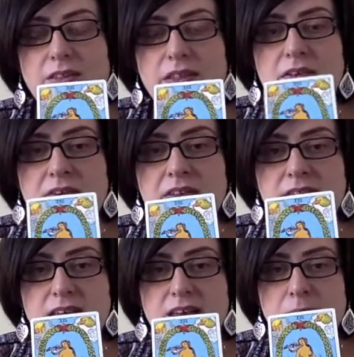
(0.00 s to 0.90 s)
There is
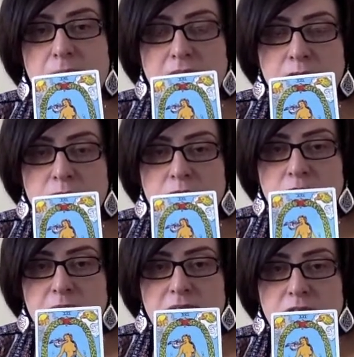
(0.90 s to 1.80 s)
a better
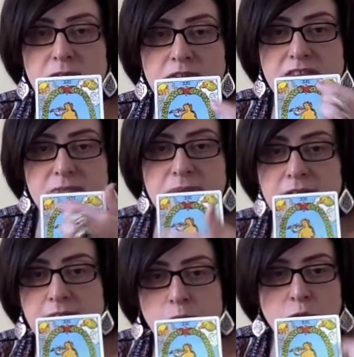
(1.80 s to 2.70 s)
world because
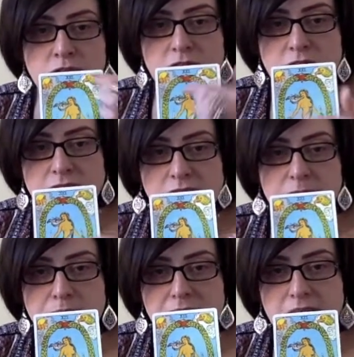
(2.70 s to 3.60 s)
Spirit wants you to
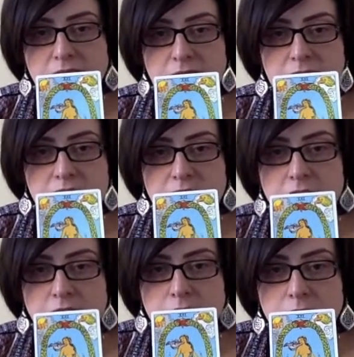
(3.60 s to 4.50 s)
complete a
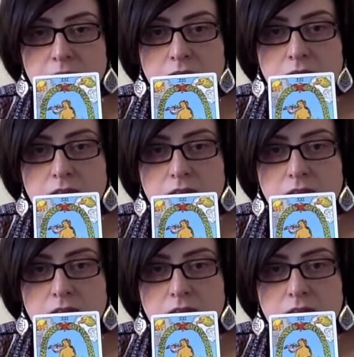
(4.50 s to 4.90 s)
cycle